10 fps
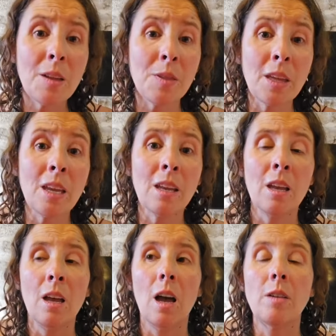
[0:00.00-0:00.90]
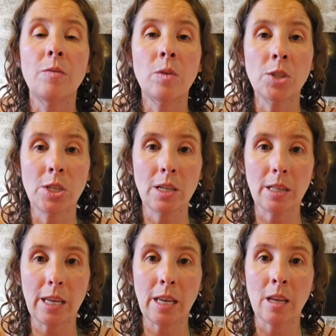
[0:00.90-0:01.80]
I think,
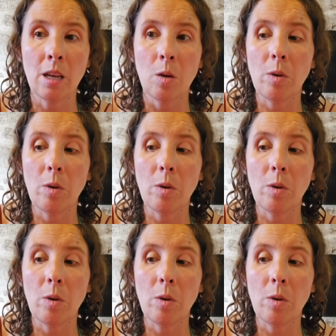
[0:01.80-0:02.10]
unfortunately,